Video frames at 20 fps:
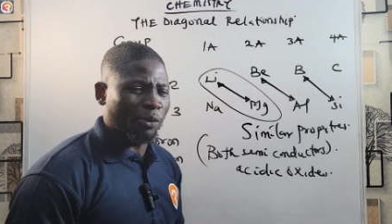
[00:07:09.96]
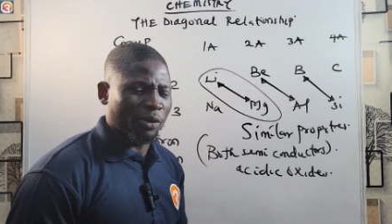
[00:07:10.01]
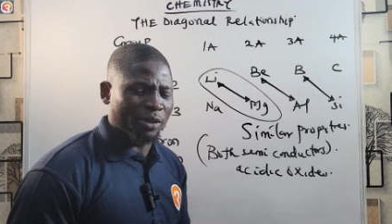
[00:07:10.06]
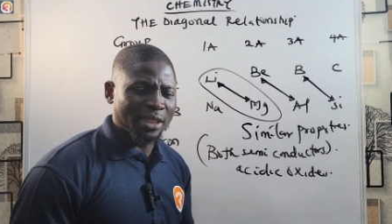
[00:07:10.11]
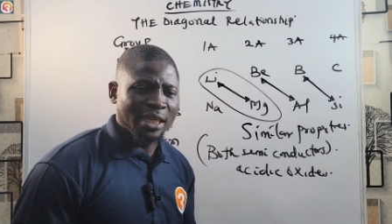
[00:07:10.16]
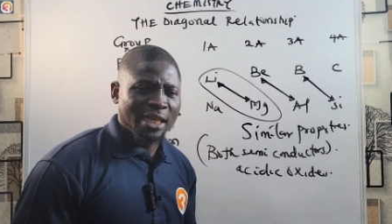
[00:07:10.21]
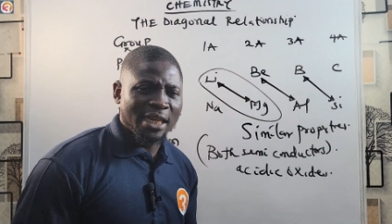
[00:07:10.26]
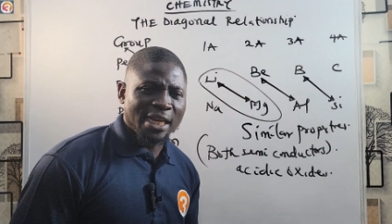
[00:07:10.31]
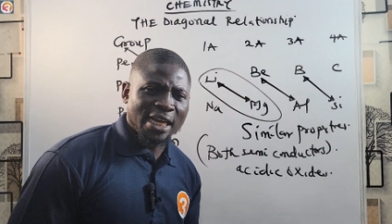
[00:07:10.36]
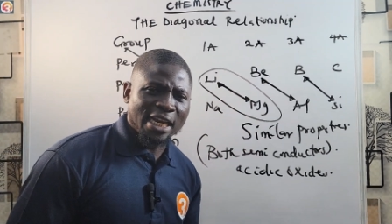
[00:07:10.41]
what
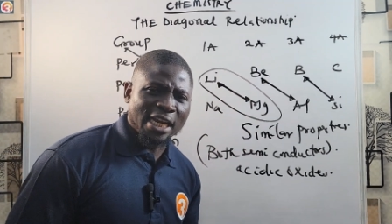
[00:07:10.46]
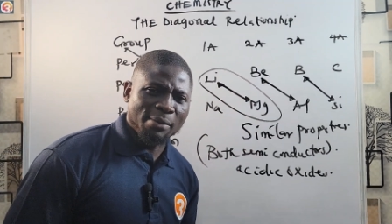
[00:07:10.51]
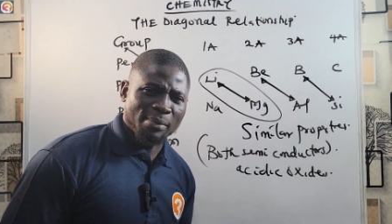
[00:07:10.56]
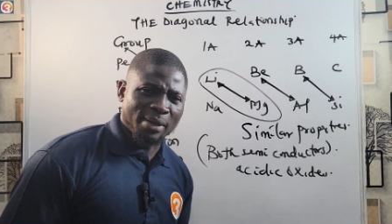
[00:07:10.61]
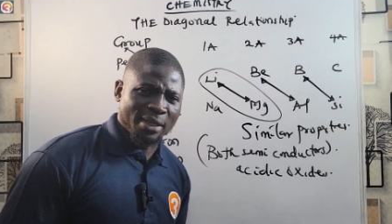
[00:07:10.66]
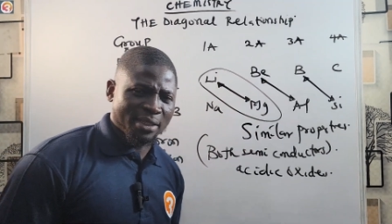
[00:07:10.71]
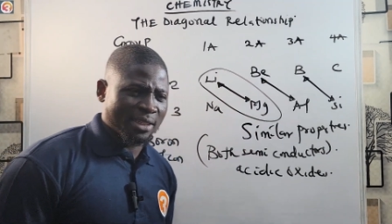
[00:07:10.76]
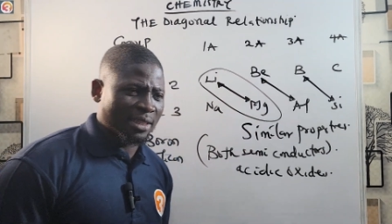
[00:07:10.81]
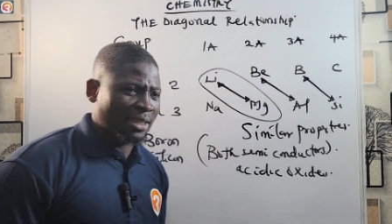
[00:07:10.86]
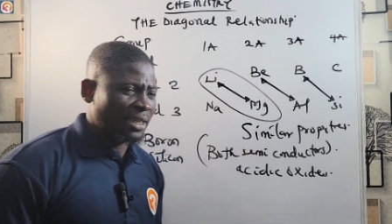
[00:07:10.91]

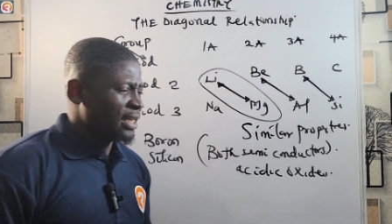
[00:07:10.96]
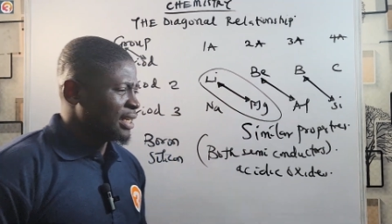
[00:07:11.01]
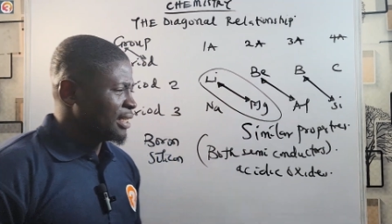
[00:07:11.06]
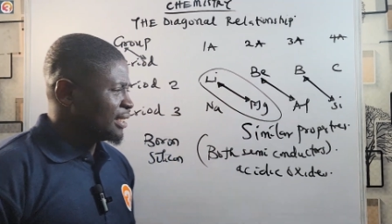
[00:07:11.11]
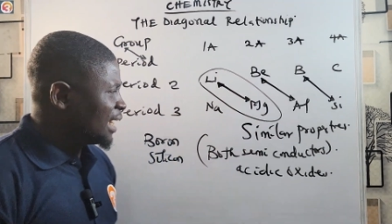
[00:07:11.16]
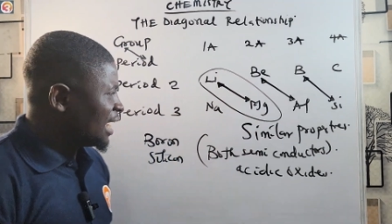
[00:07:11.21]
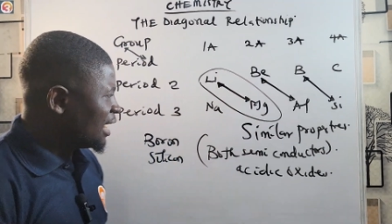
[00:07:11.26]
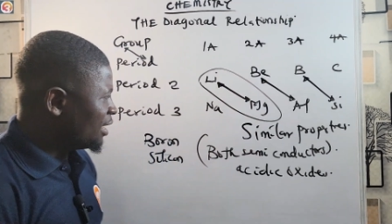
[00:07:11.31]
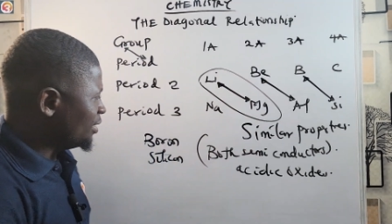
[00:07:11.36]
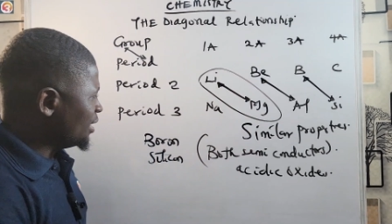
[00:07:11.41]
element.
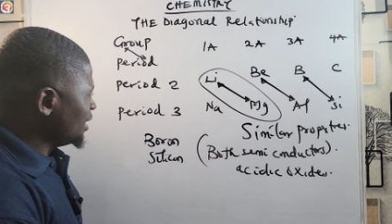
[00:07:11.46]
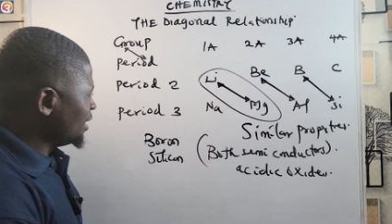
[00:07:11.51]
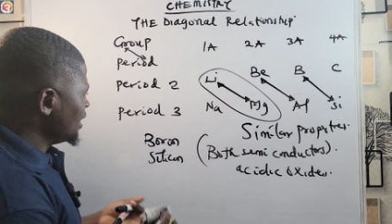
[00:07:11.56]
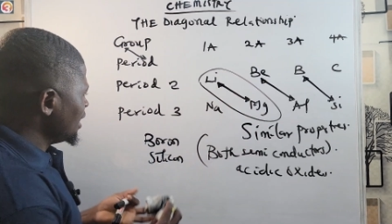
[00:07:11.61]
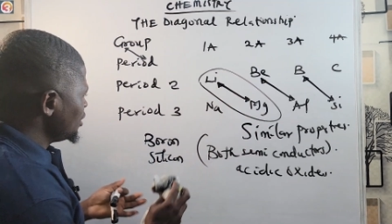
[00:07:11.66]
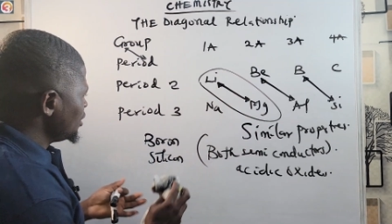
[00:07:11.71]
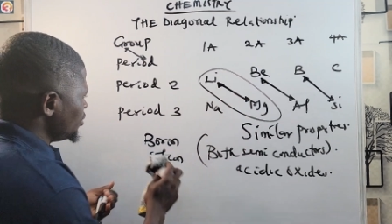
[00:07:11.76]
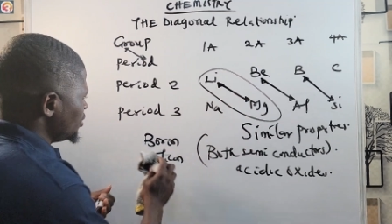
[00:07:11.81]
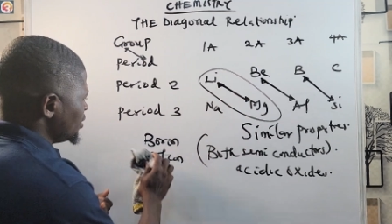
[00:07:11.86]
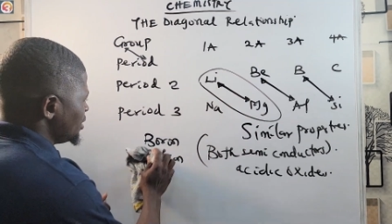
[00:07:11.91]
Now,
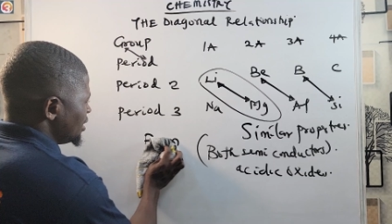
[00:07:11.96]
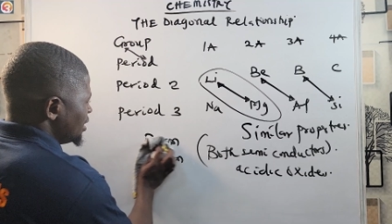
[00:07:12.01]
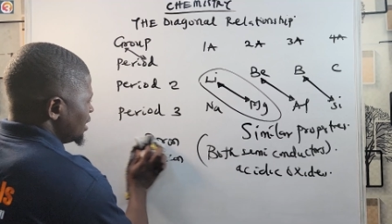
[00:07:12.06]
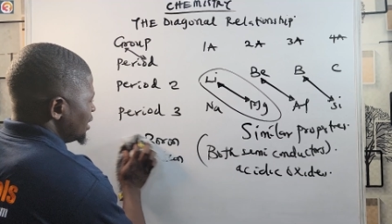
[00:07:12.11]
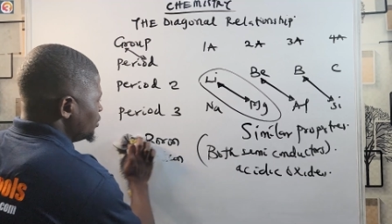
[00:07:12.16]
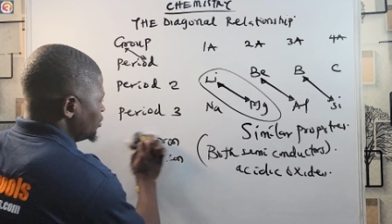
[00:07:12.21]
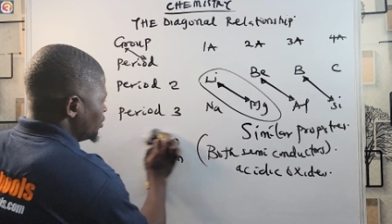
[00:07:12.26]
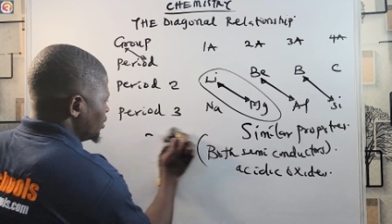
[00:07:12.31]
let us see